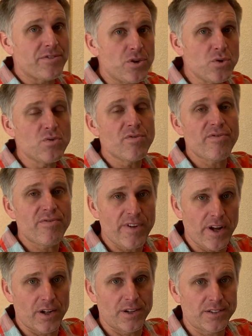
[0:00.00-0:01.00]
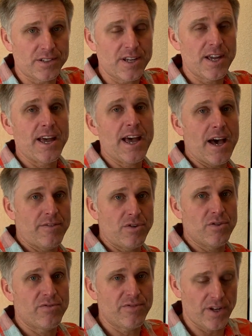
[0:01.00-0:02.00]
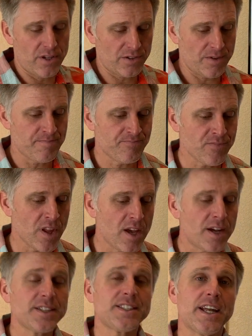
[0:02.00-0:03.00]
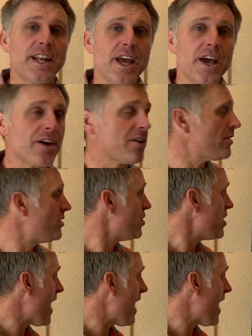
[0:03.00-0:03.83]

you felt, have you felt. Tener, do you